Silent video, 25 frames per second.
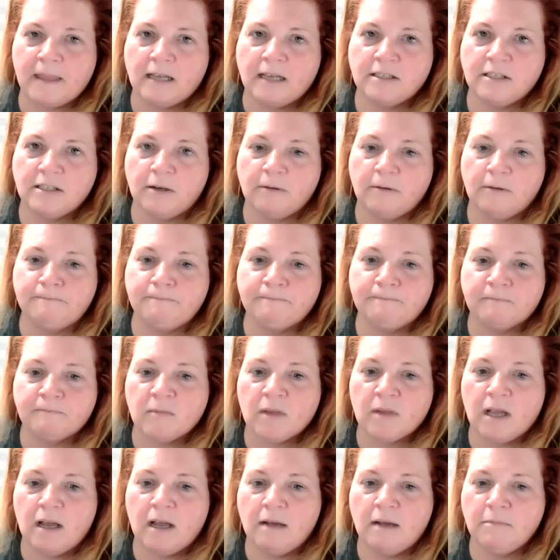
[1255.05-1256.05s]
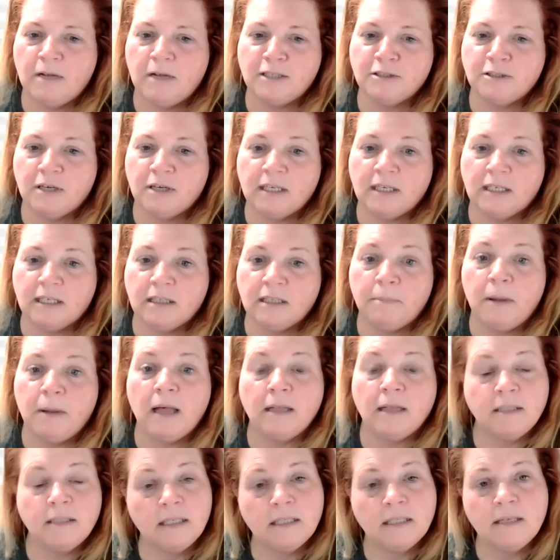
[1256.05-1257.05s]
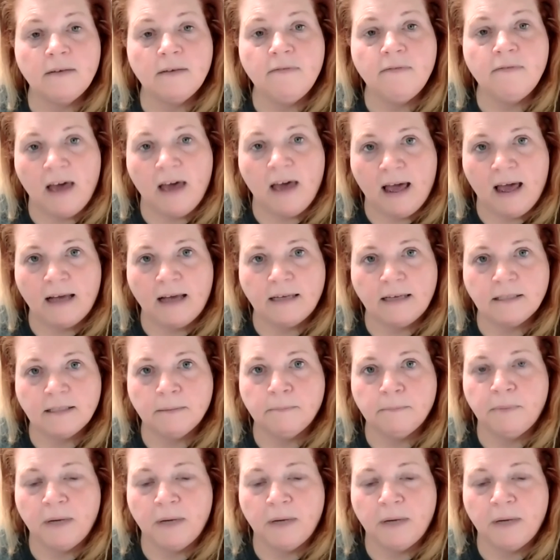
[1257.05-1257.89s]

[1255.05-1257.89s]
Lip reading: So I'm not trying to get into the politics of that,